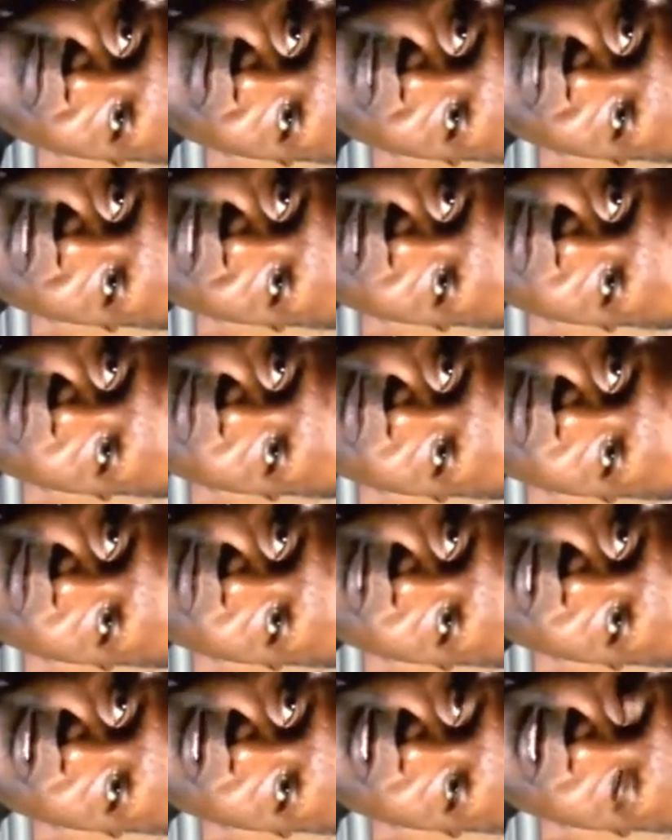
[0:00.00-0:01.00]
first came
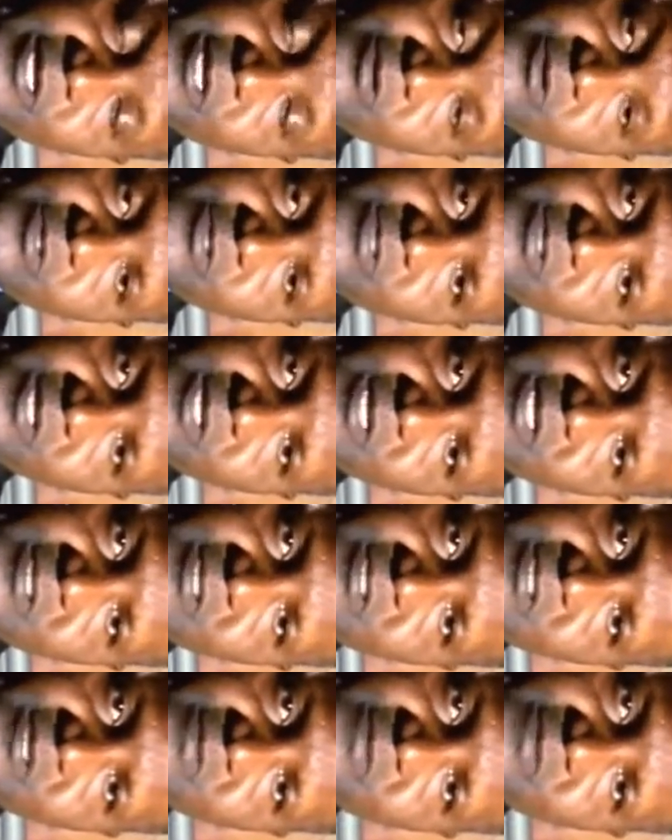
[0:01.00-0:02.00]
to Lagos in
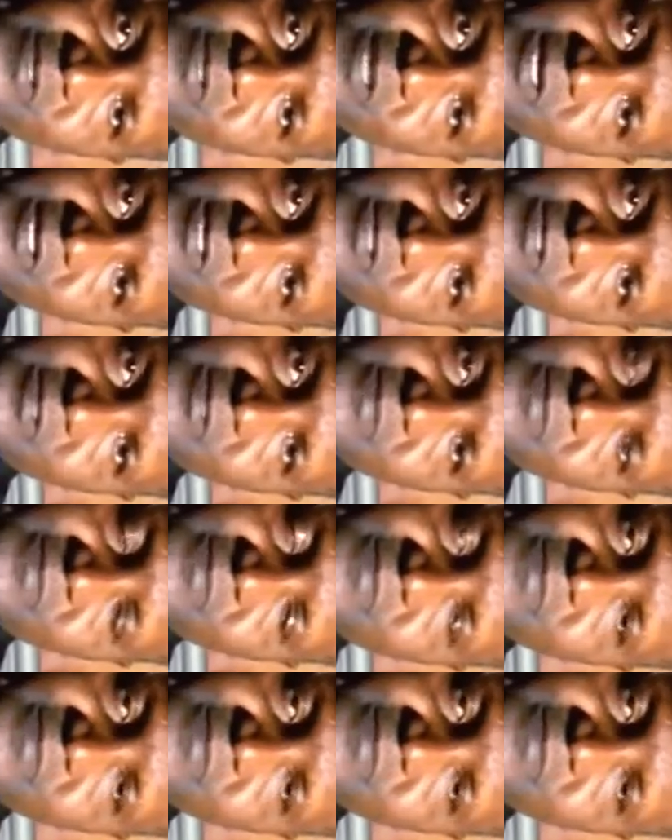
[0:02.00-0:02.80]
1978,